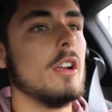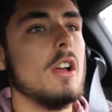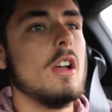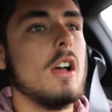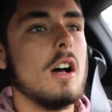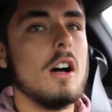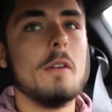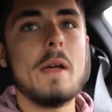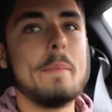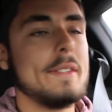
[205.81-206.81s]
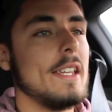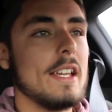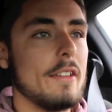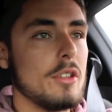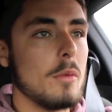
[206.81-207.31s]

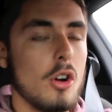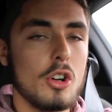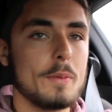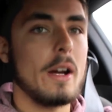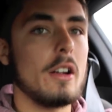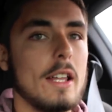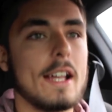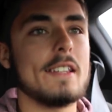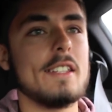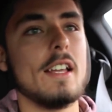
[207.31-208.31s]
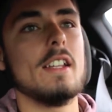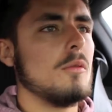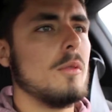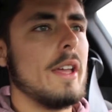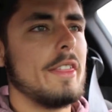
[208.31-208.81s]
MPT gives you more horsepower, like I said.
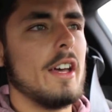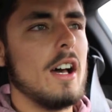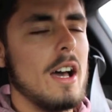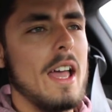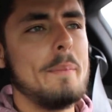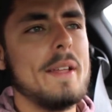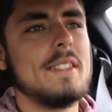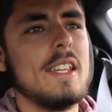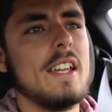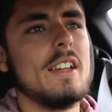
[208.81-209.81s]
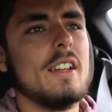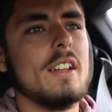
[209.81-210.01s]
With MPT,